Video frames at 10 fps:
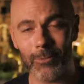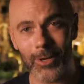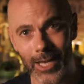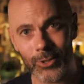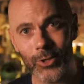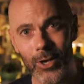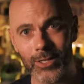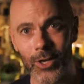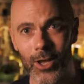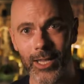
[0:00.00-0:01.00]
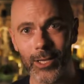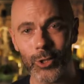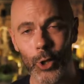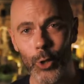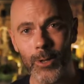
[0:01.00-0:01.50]
I'm glad you guys are liking it
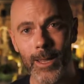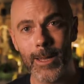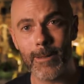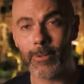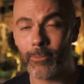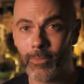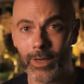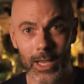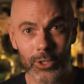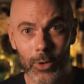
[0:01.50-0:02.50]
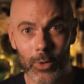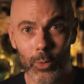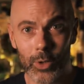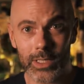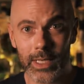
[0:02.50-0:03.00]
too. Let us know what
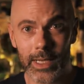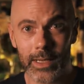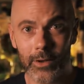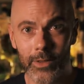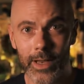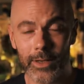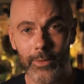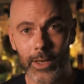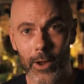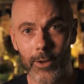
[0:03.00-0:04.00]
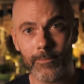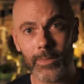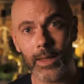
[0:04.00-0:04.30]
you want to see on the next video.